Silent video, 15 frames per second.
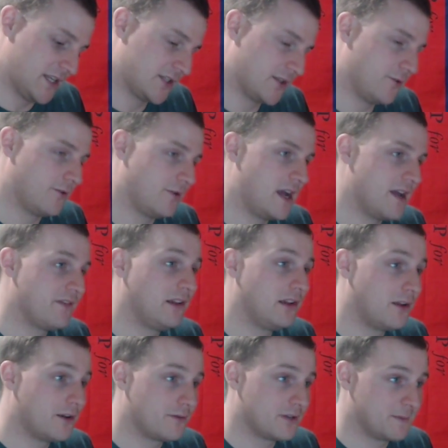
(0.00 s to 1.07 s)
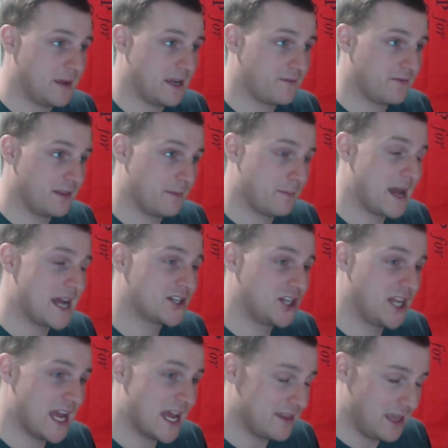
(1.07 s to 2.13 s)
So I have a lot of respect for the
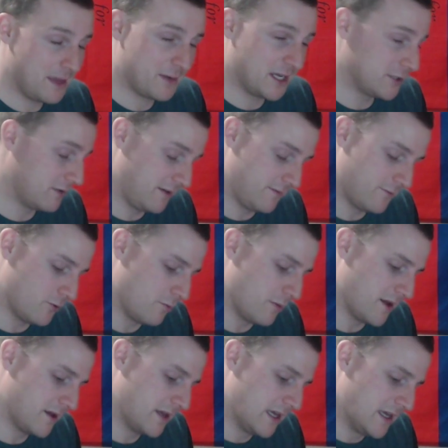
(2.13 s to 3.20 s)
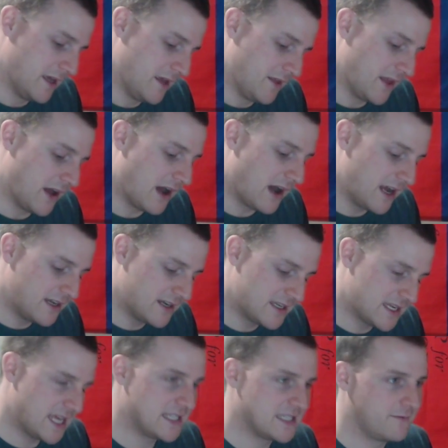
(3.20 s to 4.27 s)
Apache and the MI-24, but the Hind
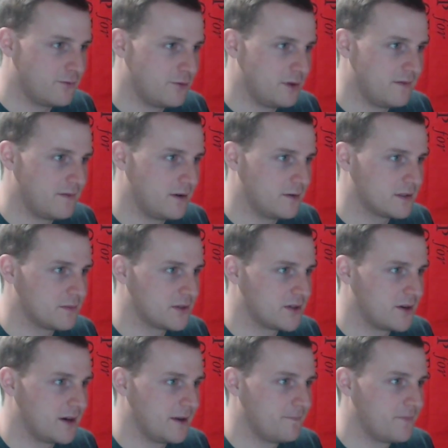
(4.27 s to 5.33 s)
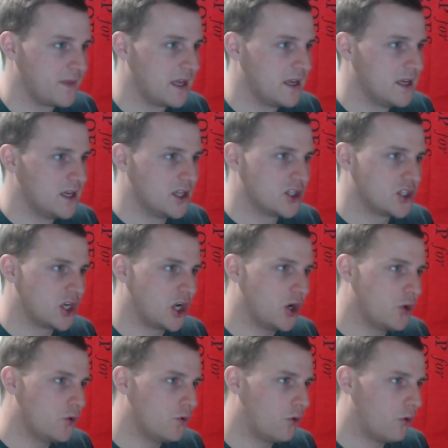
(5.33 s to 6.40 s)
takes it for me, folks. I'm sorry.
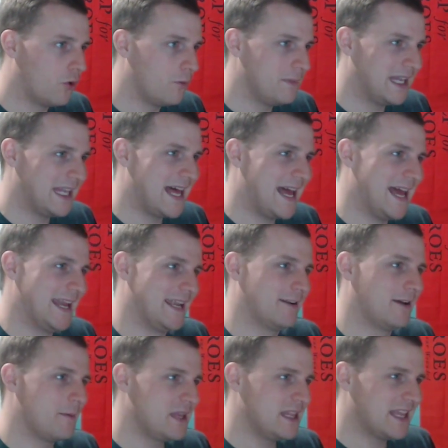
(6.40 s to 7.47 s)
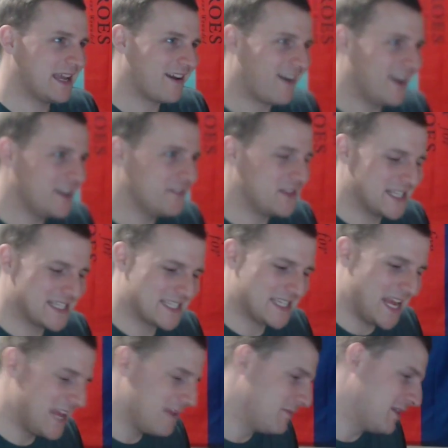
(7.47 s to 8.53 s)
TOW or Milan? I mean, they're kind of the
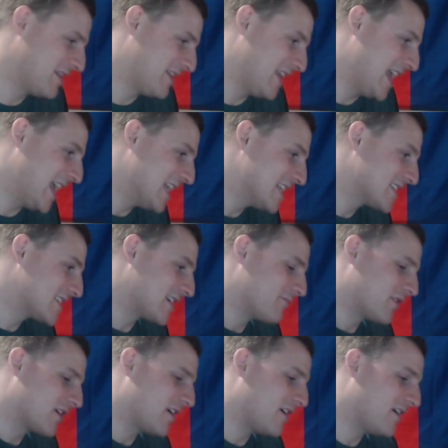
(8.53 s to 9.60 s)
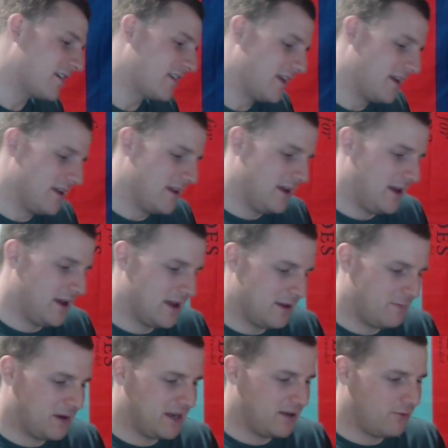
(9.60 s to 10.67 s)
same thing in some regard,
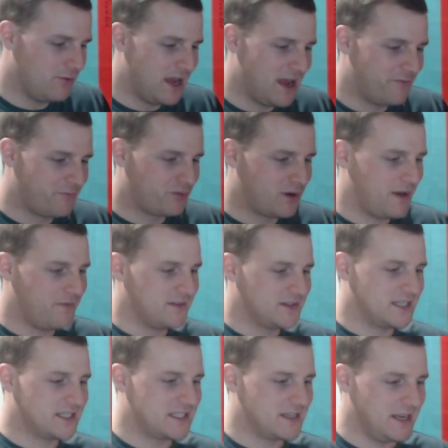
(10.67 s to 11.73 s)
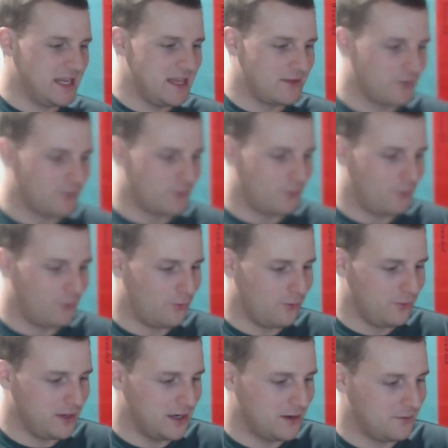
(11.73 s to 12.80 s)
but I don't have preferences to either or
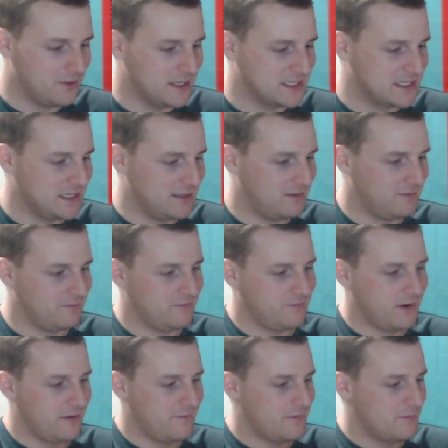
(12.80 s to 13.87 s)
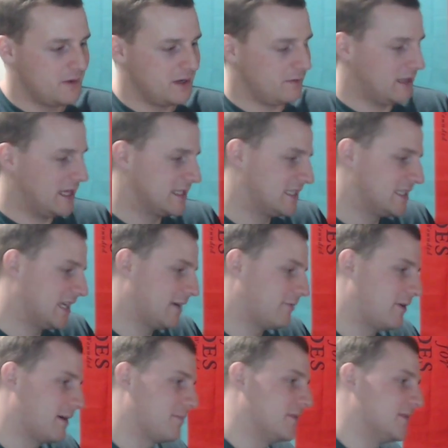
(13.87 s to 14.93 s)
all. You know, they're still very formidable anti-tank
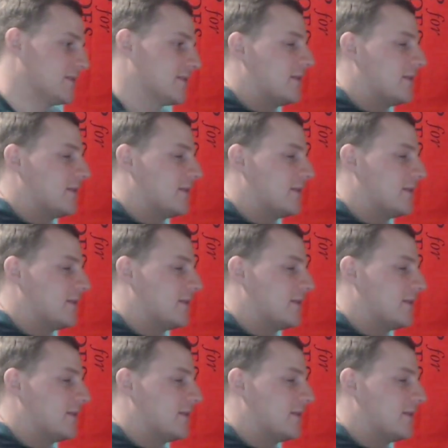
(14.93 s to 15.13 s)
weapons.